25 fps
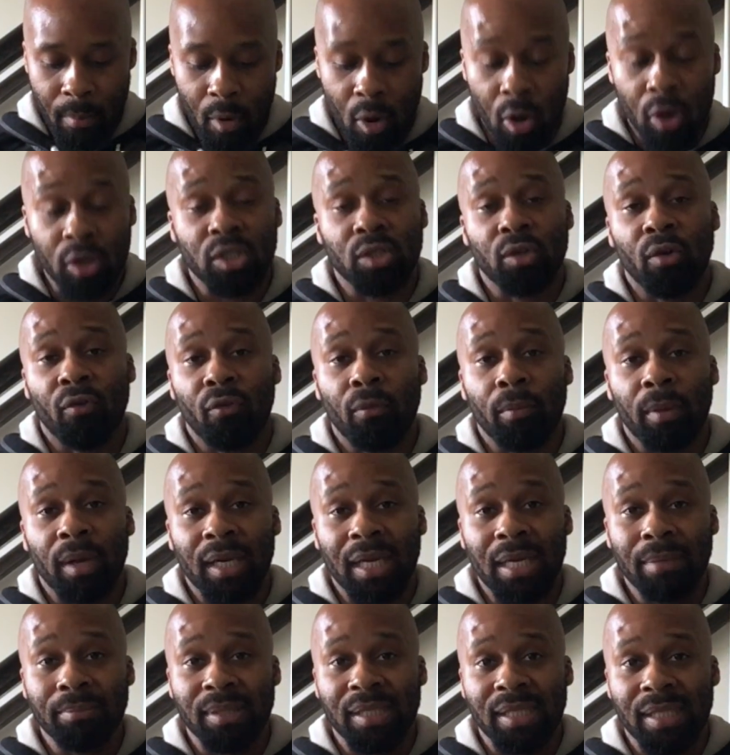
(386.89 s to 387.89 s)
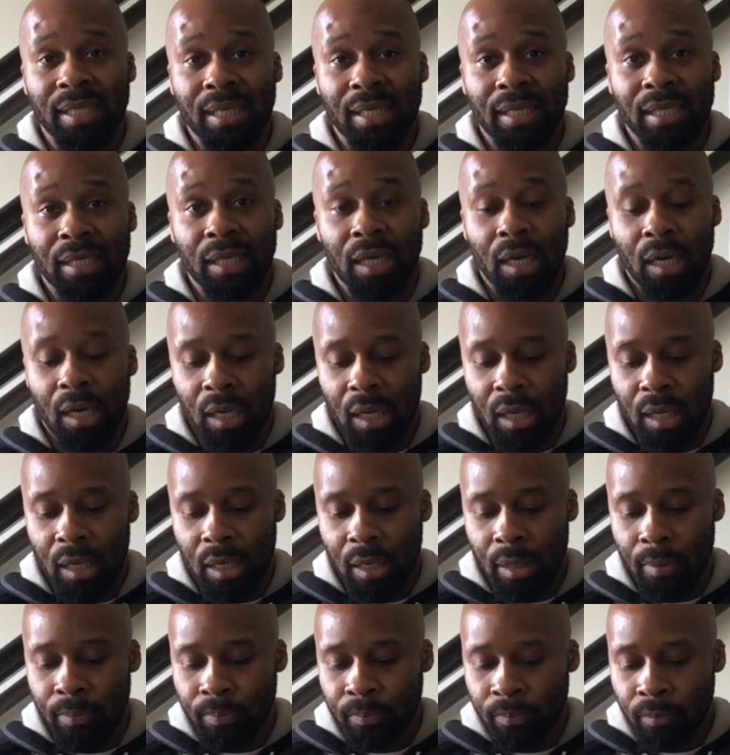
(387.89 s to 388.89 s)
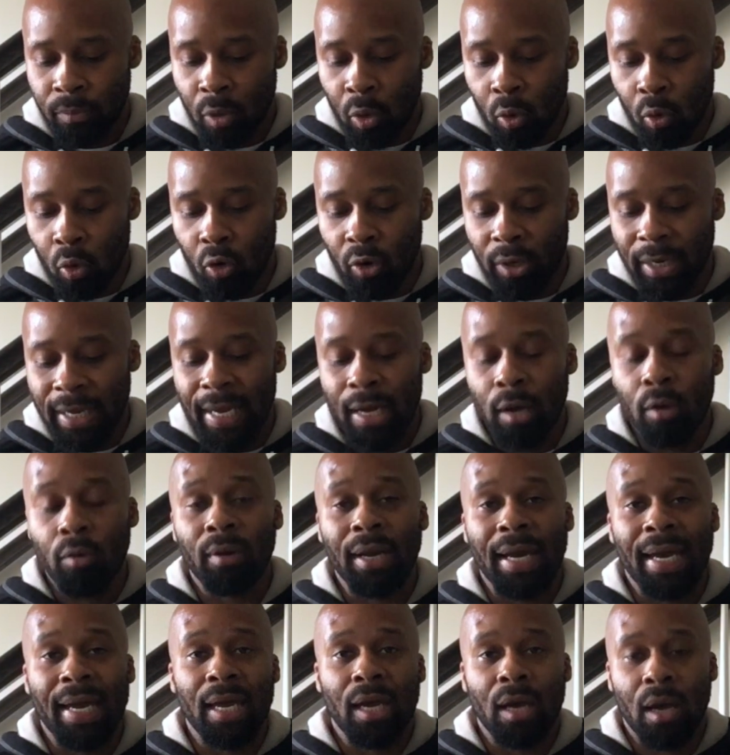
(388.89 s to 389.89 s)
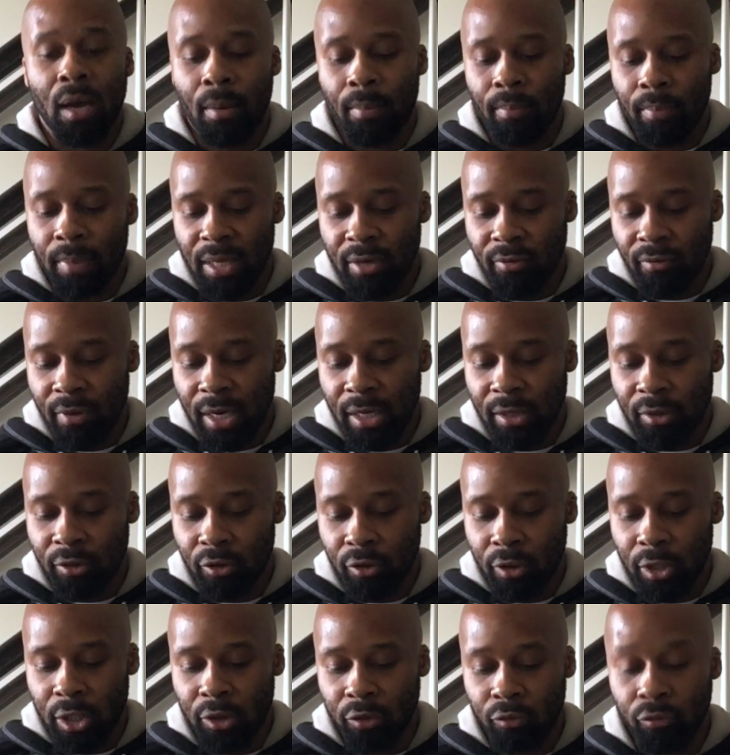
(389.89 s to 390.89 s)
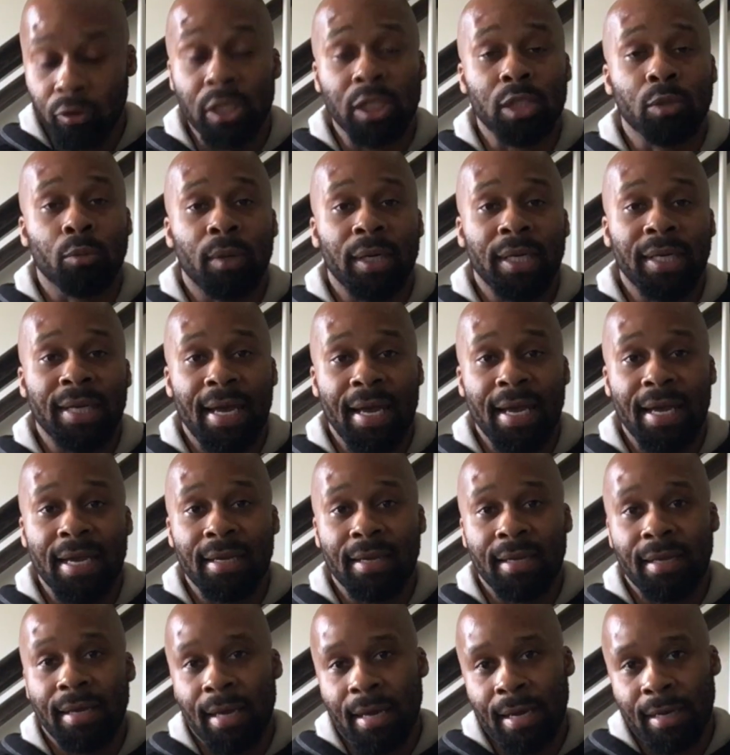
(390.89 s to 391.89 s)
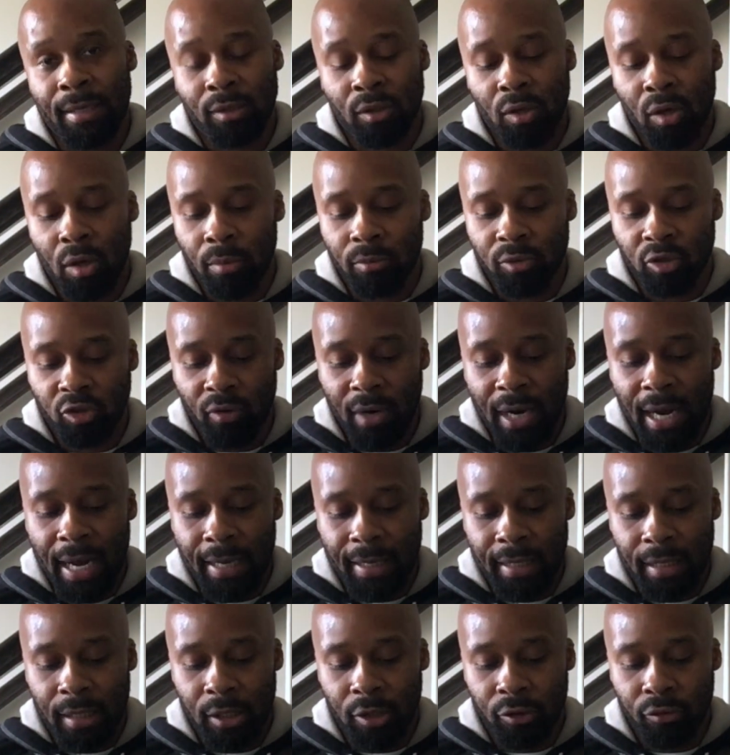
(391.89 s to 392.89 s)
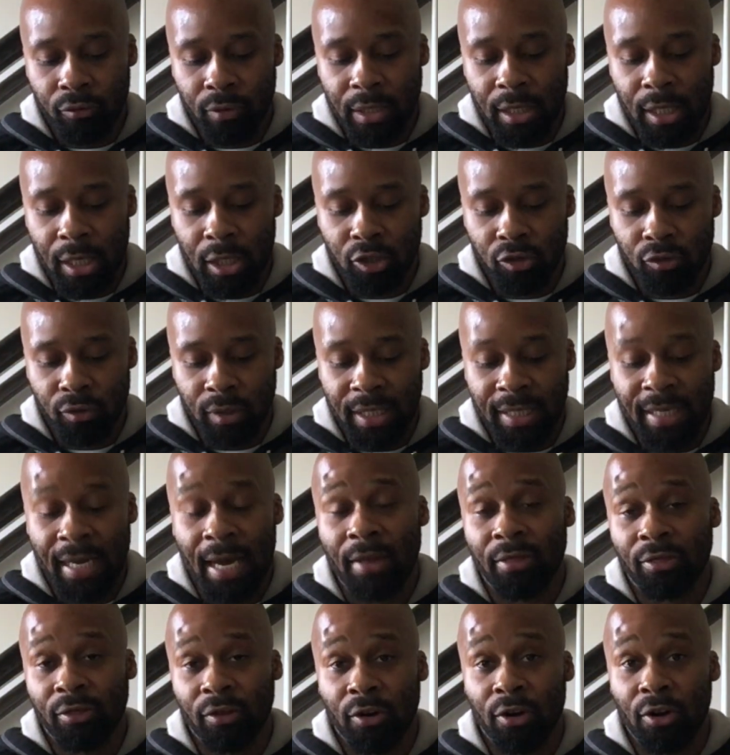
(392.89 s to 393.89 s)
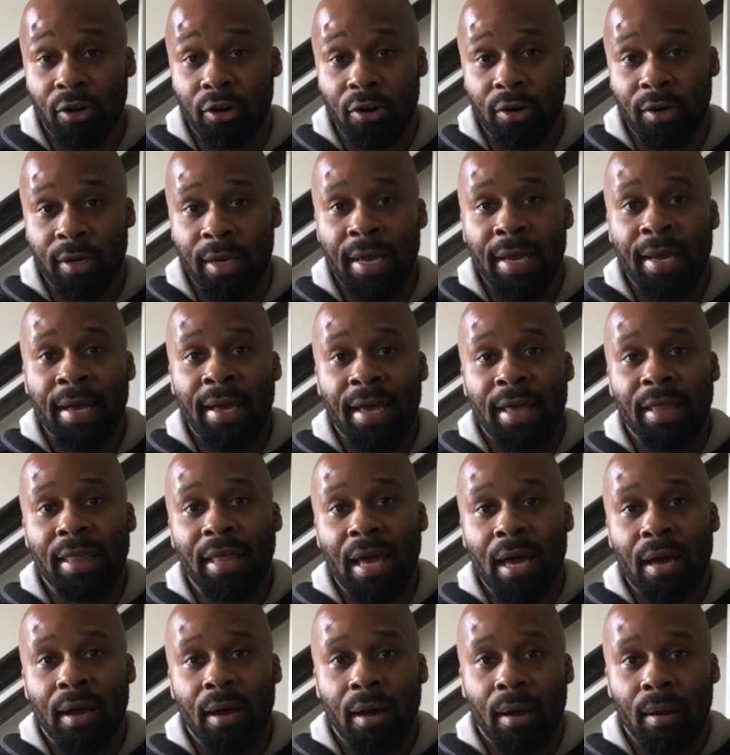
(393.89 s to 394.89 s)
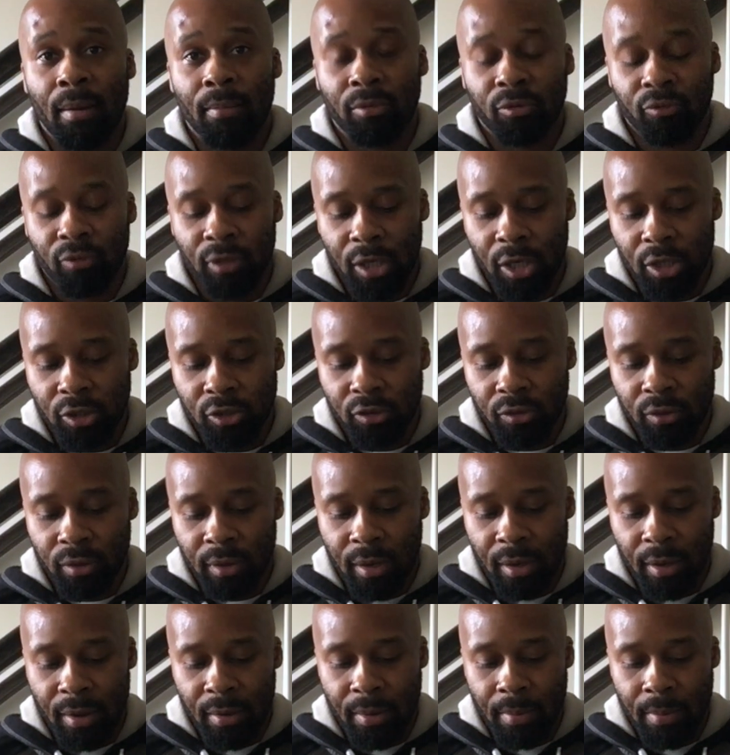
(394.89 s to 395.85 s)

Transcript: Also from Clemson, Cordell Lamb, he ran 33.28 at his home track in the 300. He got third in that 300